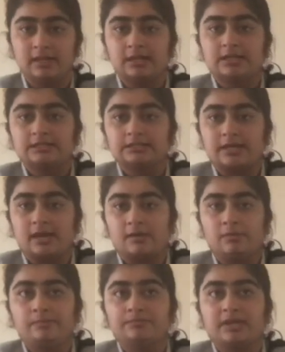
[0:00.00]
Now,
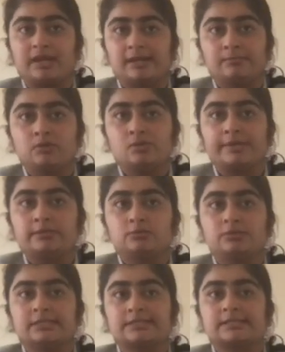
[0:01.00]
I am going to
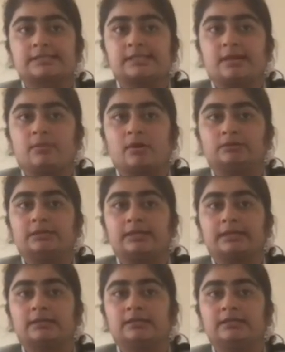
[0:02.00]
discuss about the
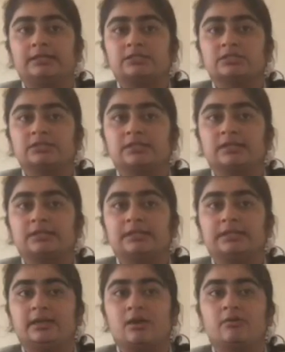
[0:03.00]
recognition criteria
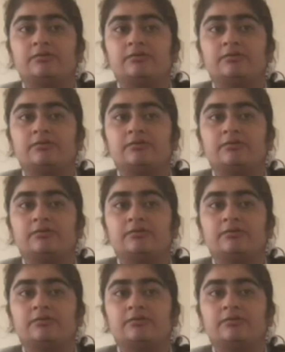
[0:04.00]
of